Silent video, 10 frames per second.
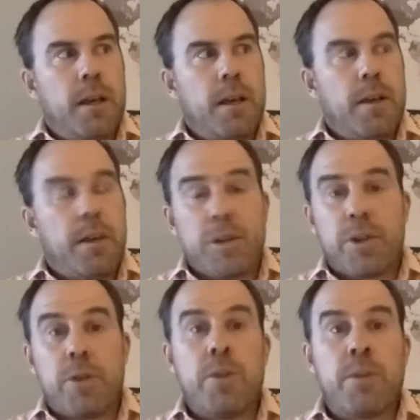there's
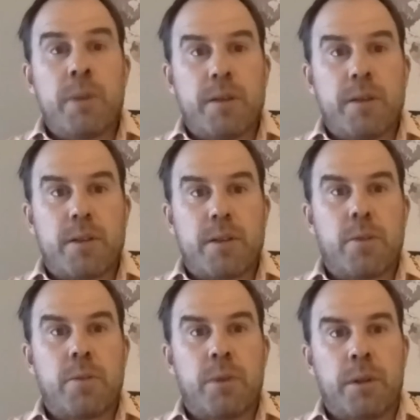huge amounts of
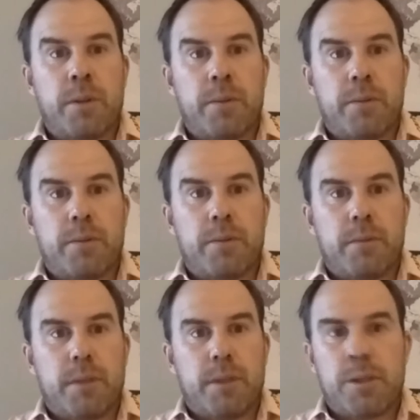slope on them,
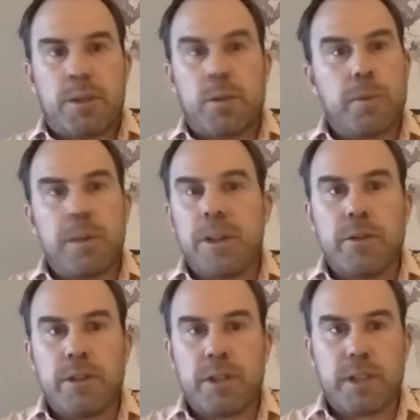slope that
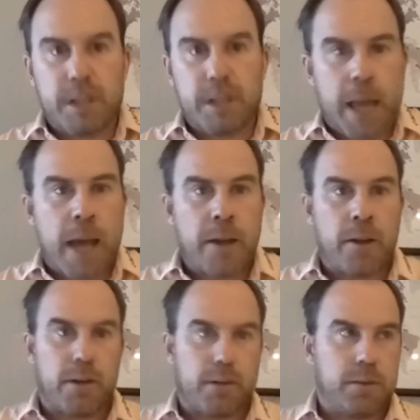you just
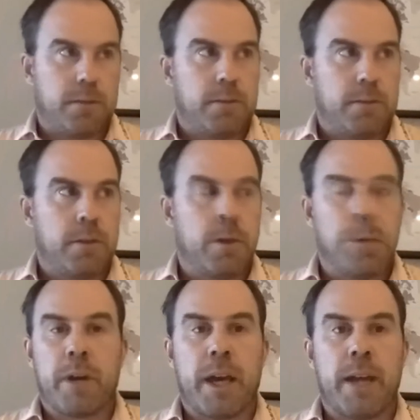cannot
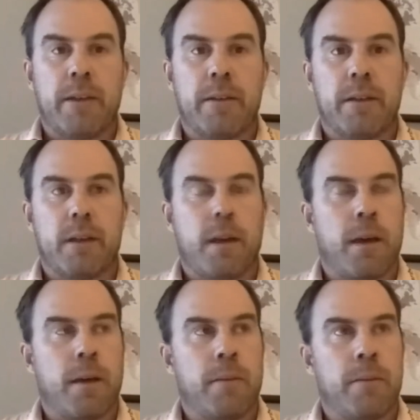comprehend.
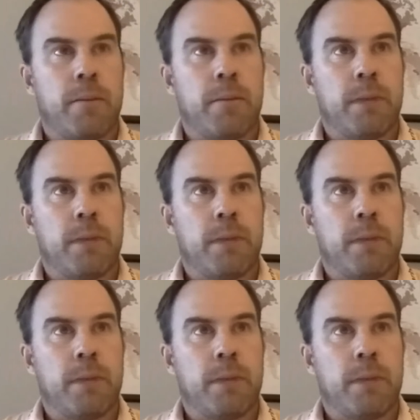Um,